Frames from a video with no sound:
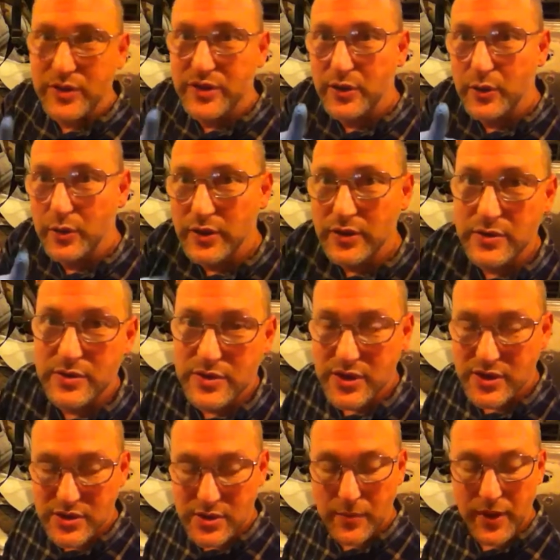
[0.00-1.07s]
it to you in
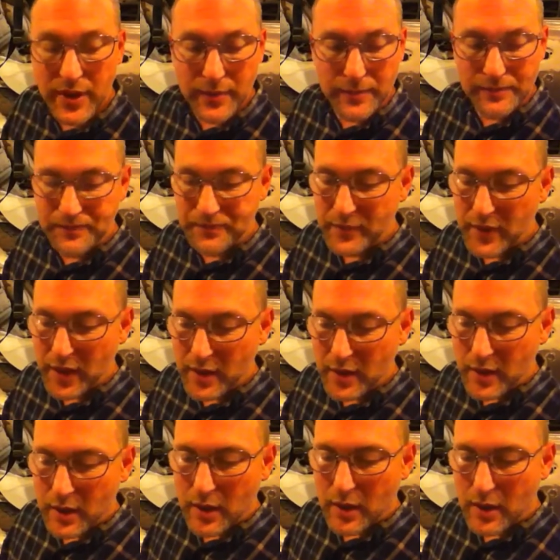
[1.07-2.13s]
just a minute.
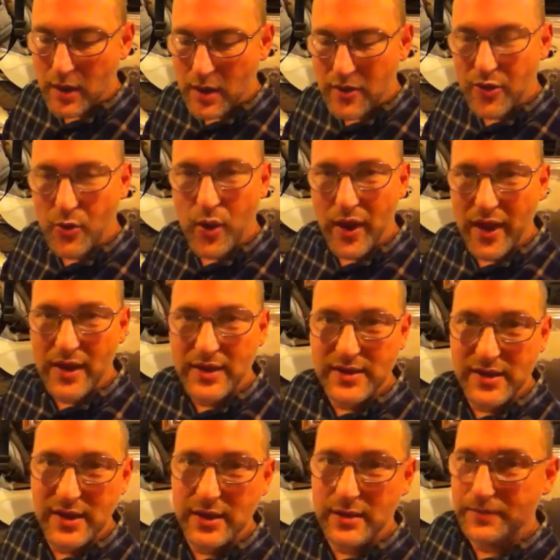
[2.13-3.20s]
The way I
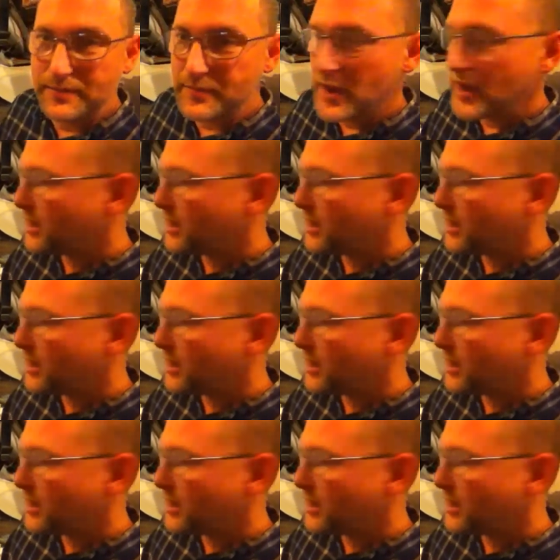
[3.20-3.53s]
did it,